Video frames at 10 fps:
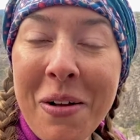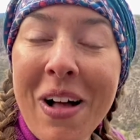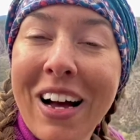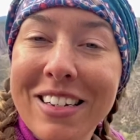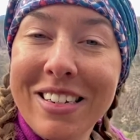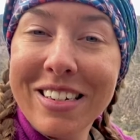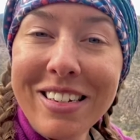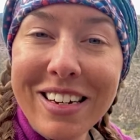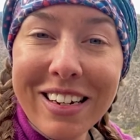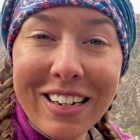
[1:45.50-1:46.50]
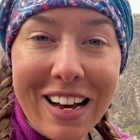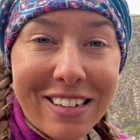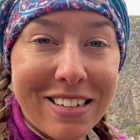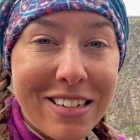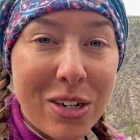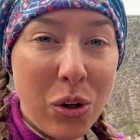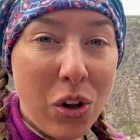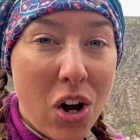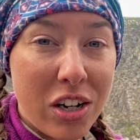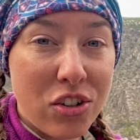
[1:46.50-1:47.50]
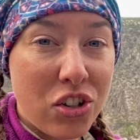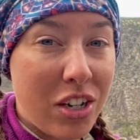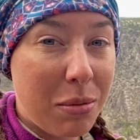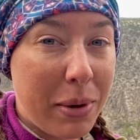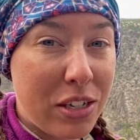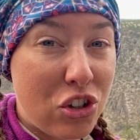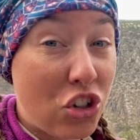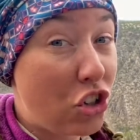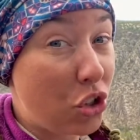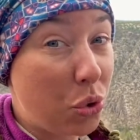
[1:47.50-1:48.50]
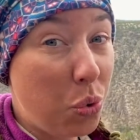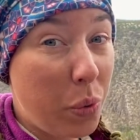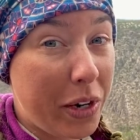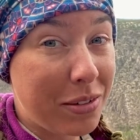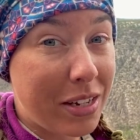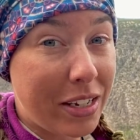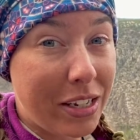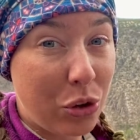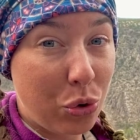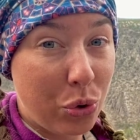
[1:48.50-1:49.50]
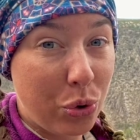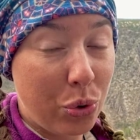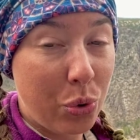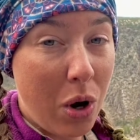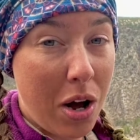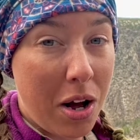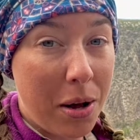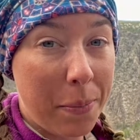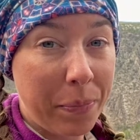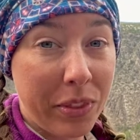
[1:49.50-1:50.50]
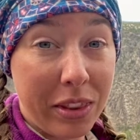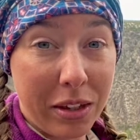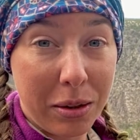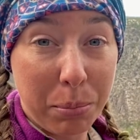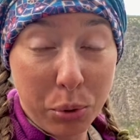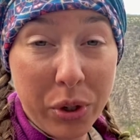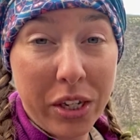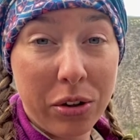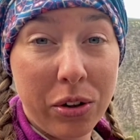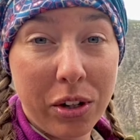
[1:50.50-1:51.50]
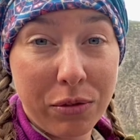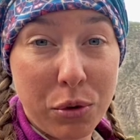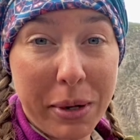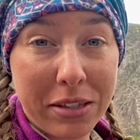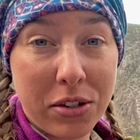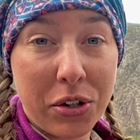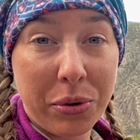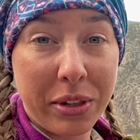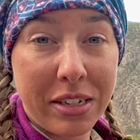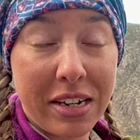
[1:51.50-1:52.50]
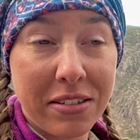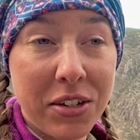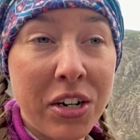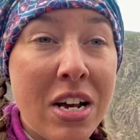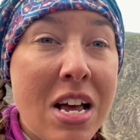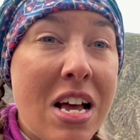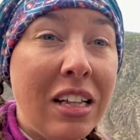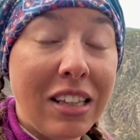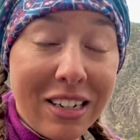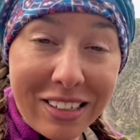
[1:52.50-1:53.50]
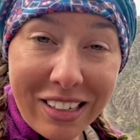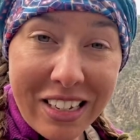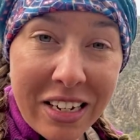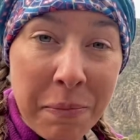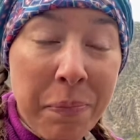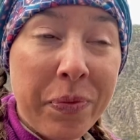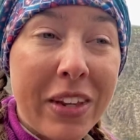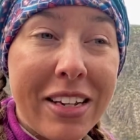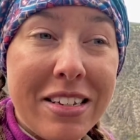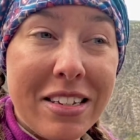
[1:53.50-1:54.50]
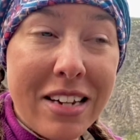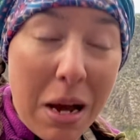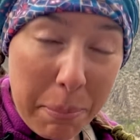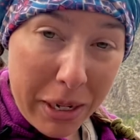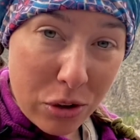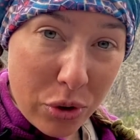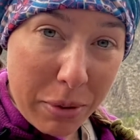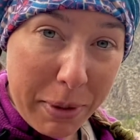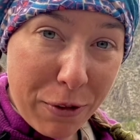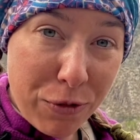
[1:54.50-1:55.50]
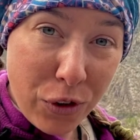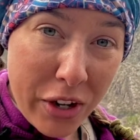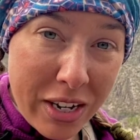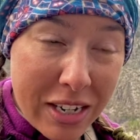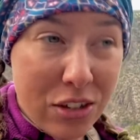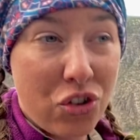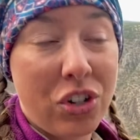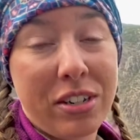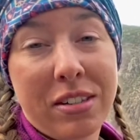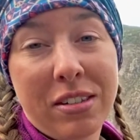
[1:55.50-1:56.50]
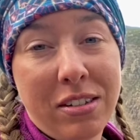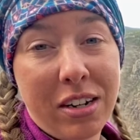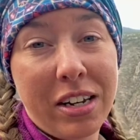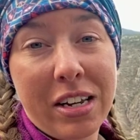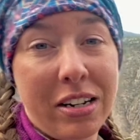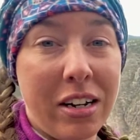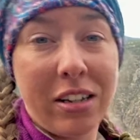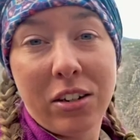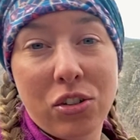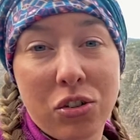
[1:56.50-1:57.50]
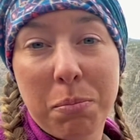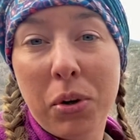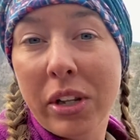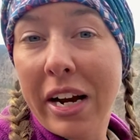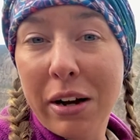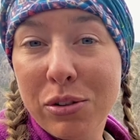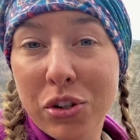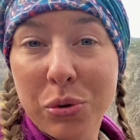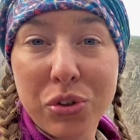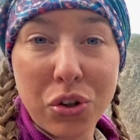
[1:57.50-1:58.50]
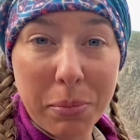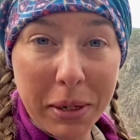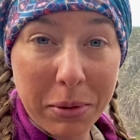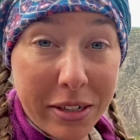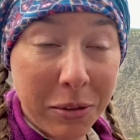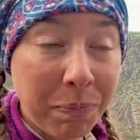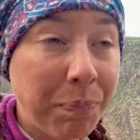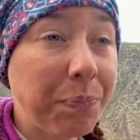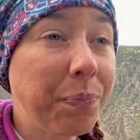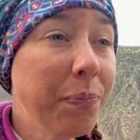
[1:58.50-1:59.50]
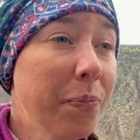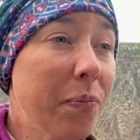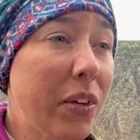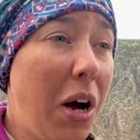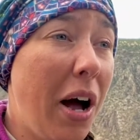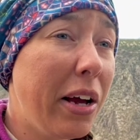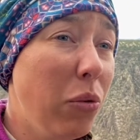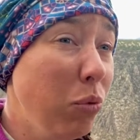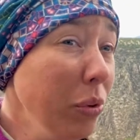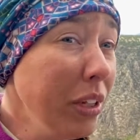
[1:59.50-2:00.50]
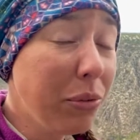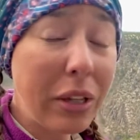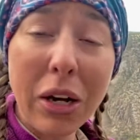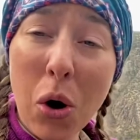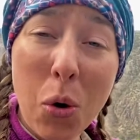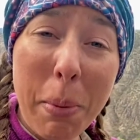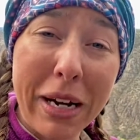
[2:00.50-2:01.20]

I did get a cactus needle lodged in my shoe when I was hiking through the boot heel of New Mexico in the desert. Luckily, it did not penetrate my foot. It just stuck in and I could just pull it out, so it was no big deal. I really hope I